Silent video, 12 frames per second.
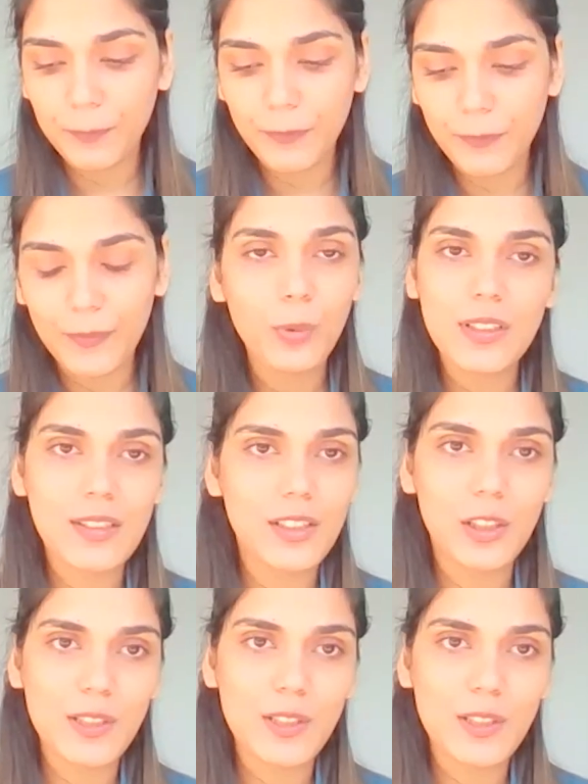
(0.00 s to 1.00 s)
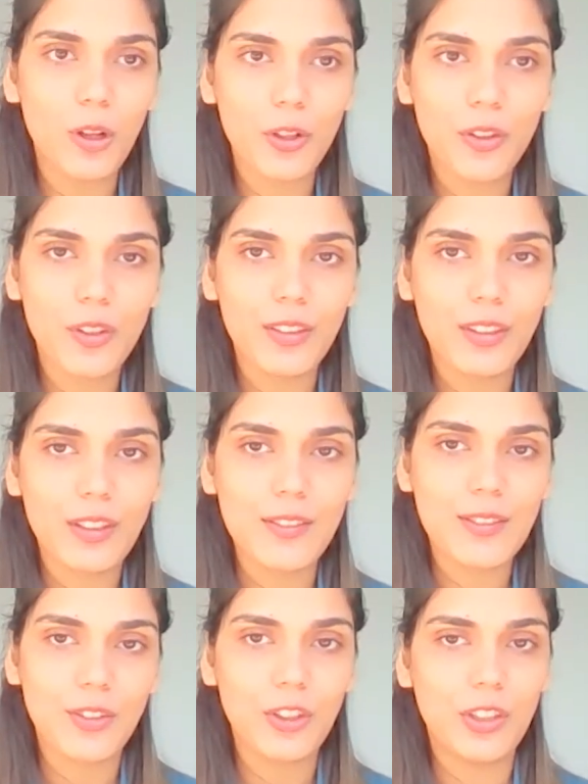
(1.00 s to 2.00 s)
will still be smaller than
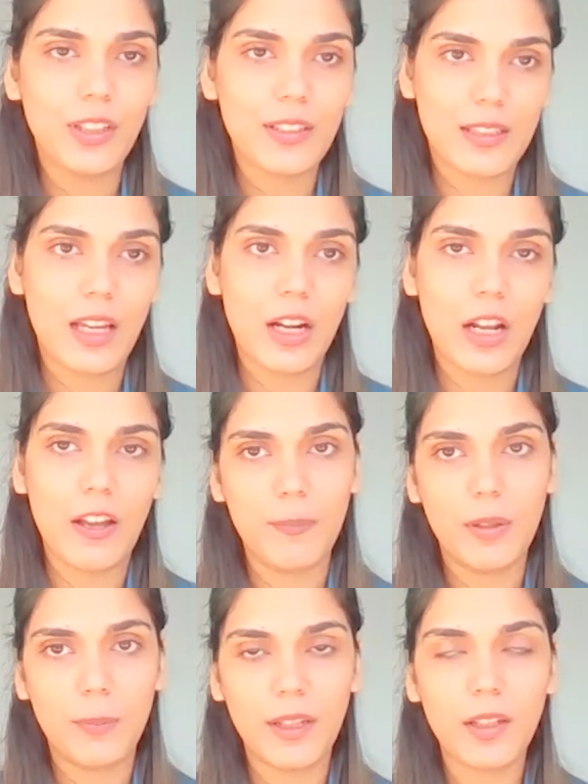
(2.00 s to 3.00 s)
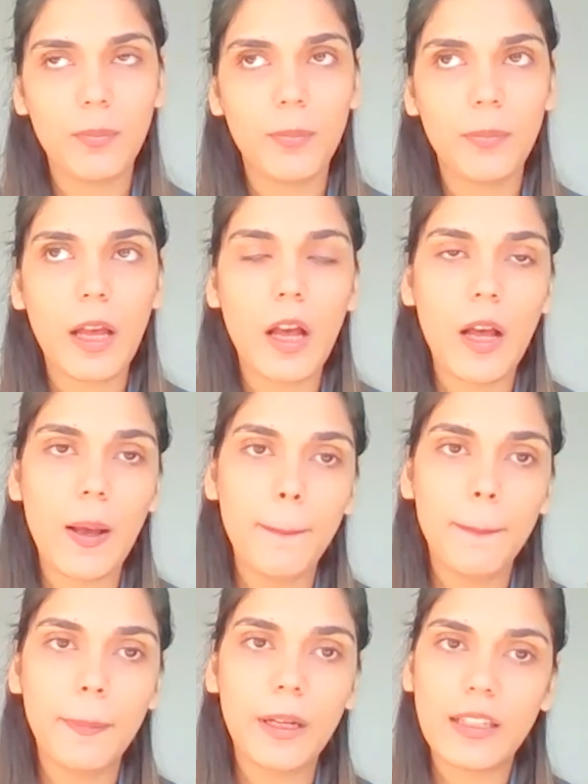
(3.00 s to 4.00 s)
these earnings that have been made.
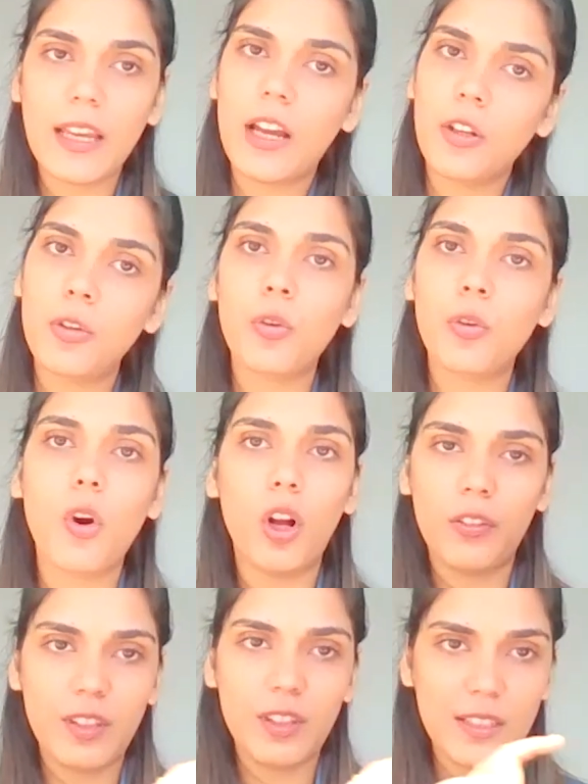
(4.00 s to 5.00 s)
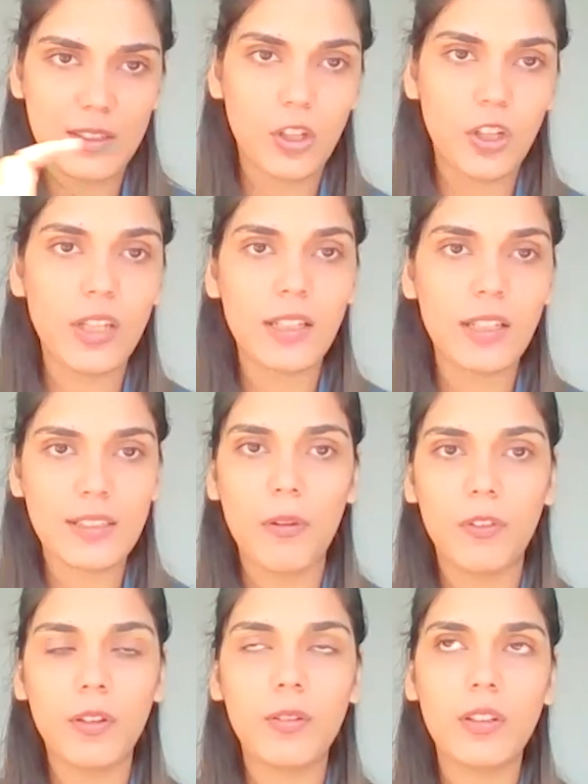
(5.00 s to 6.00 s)
But yeah, no, all of these earnings,
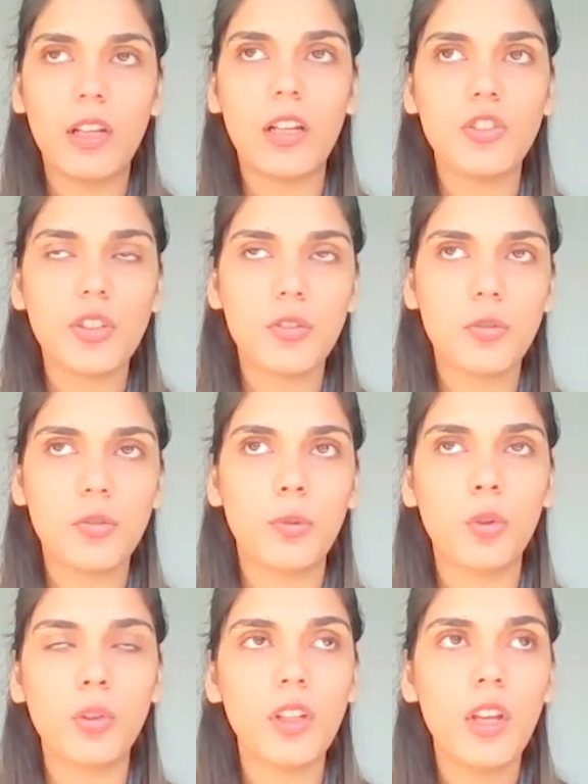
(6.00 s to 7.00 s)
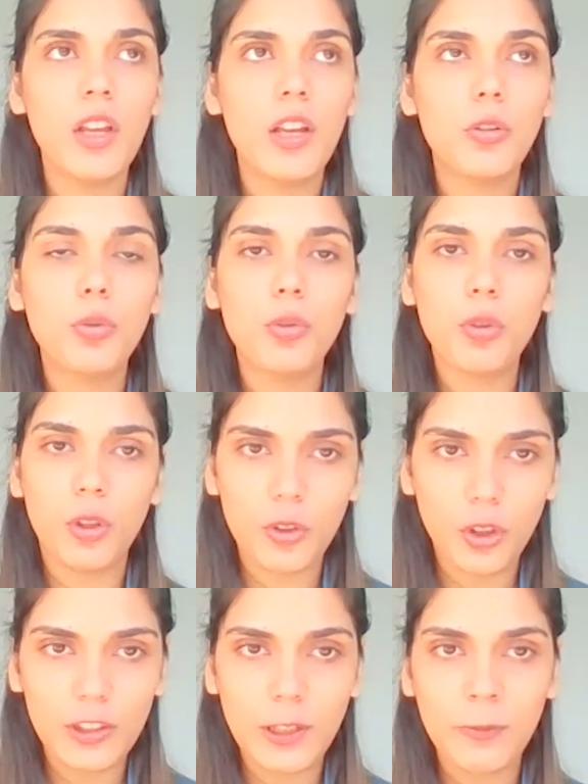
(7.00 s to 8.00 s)
however, just to note, do not
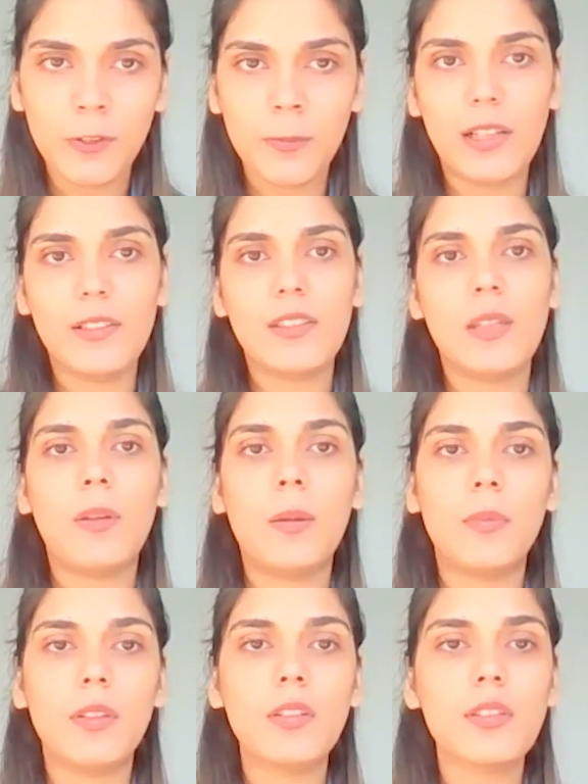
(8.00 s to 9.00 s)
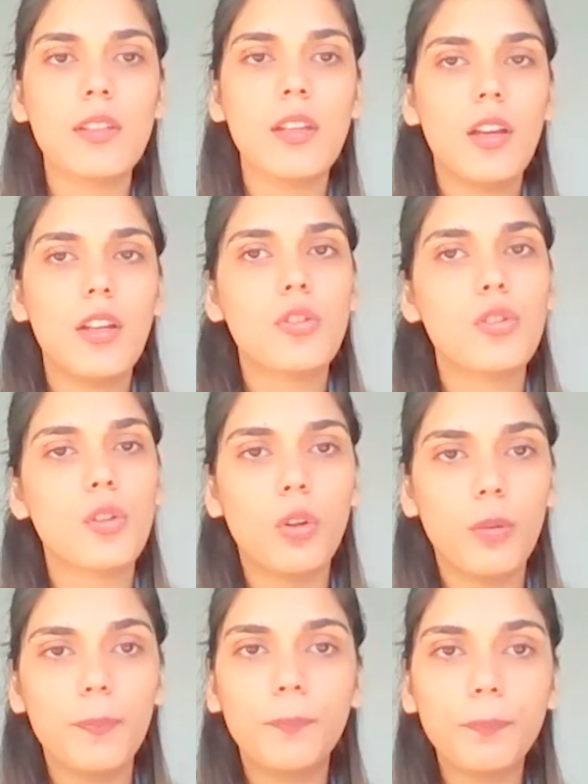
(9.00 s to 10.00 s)
all come from LC payments.
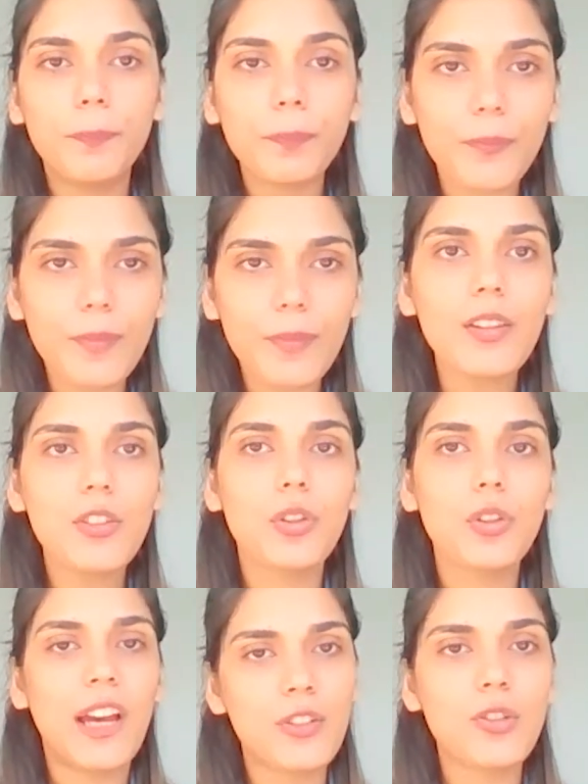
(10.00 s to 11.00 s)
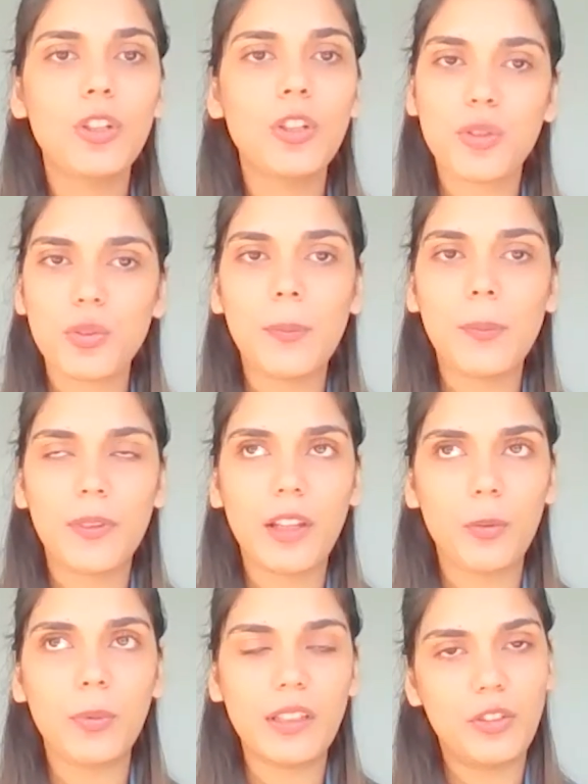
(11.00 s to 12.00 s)
So that is also something
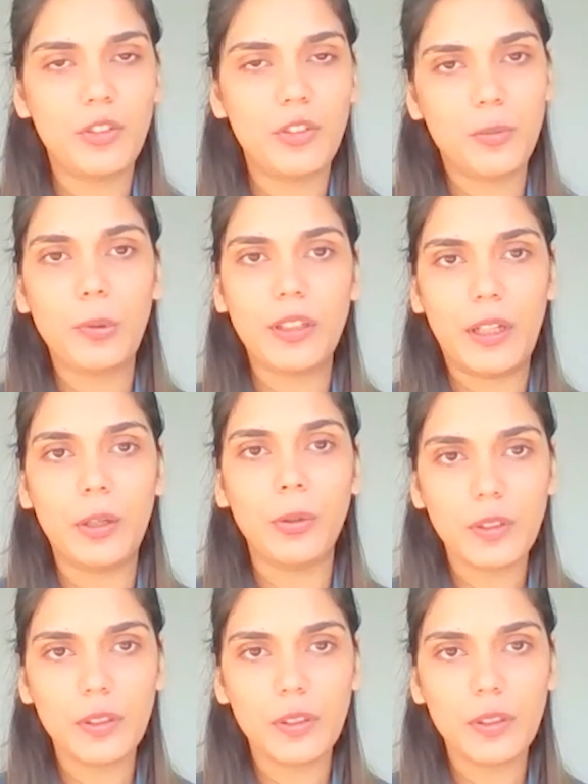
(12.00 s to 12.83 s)
that we need to point out.